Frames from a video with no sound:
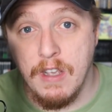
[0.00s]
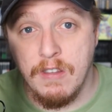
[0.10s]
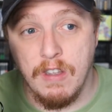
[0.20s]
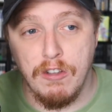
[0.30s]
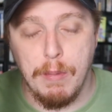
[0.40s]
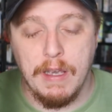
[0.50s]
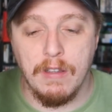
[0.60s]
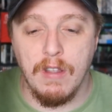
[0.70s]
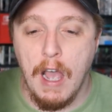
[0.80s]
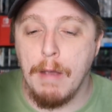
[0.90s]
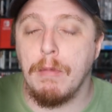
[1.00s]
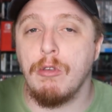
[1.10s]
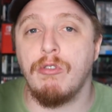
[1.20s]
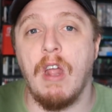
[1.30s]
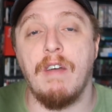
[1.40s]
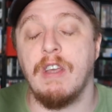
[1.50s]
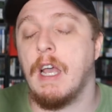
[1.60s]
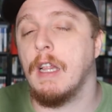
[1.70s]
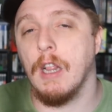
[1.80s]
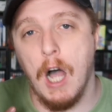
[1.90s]
this is because I'm used to having
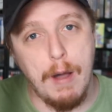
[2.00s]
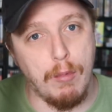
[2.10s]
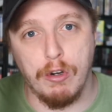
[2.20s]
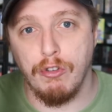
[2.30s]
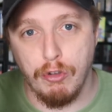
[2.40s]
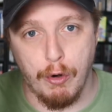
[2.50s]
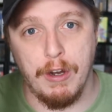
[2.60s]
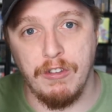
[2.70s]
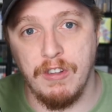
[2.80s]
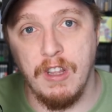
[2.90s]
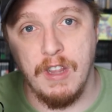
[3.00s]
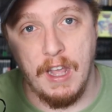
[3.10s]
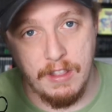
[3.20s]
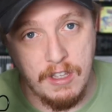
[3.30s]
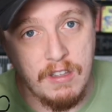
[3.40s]
a lot more storage than that.